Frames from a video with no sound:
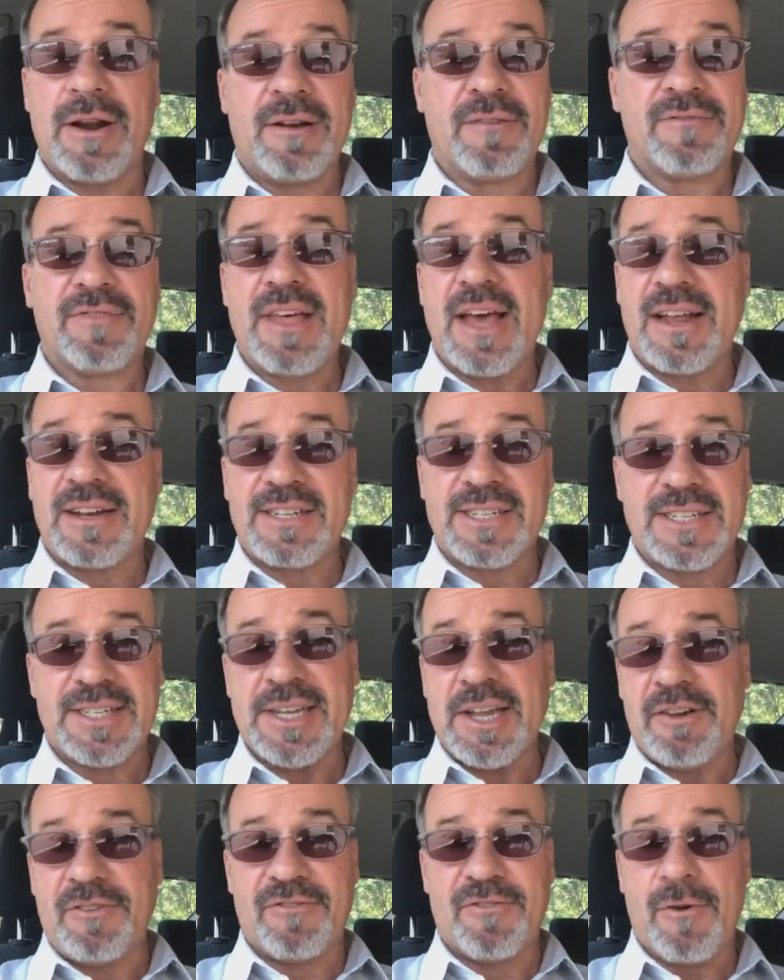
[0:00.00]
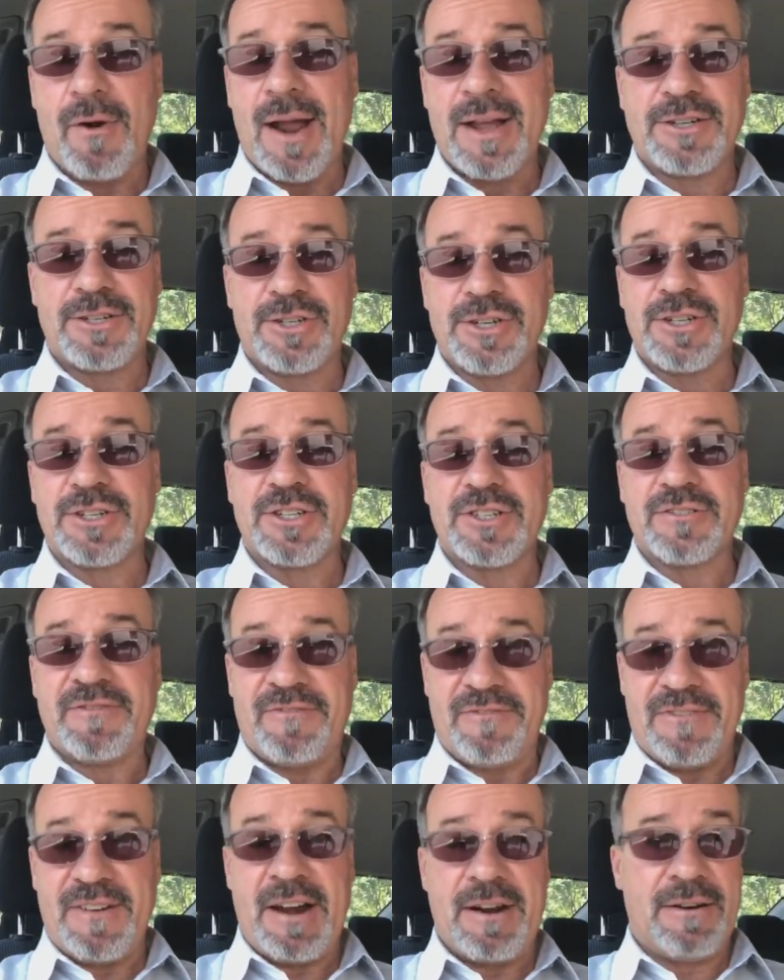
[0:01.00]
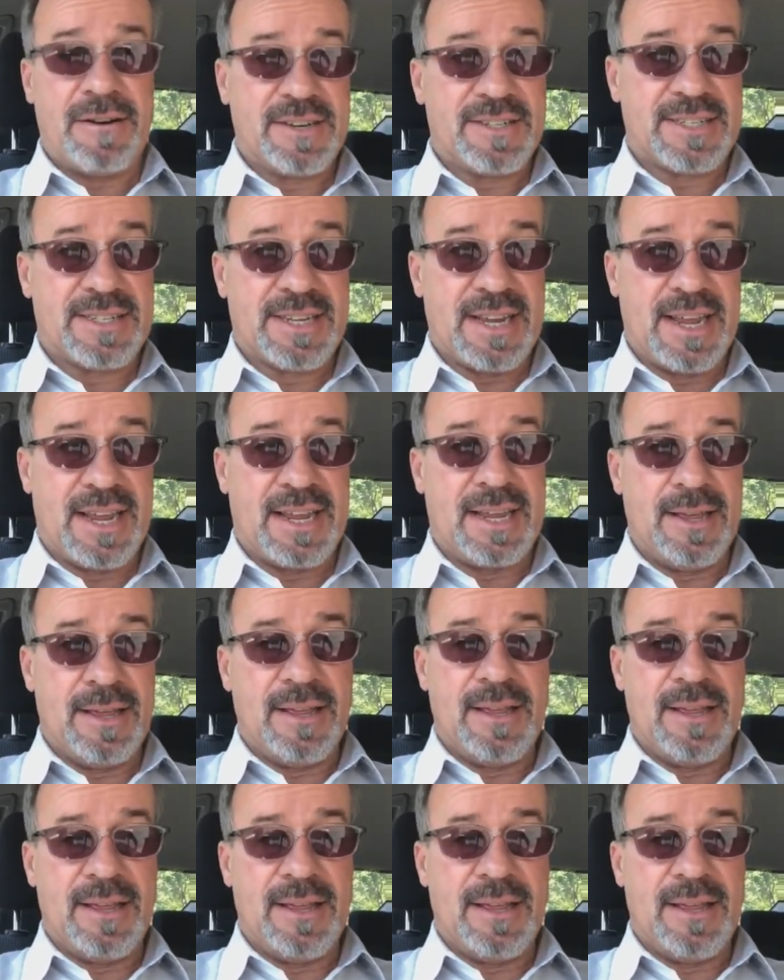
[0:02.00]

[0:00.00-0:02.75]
of that self-righteous Pharisee.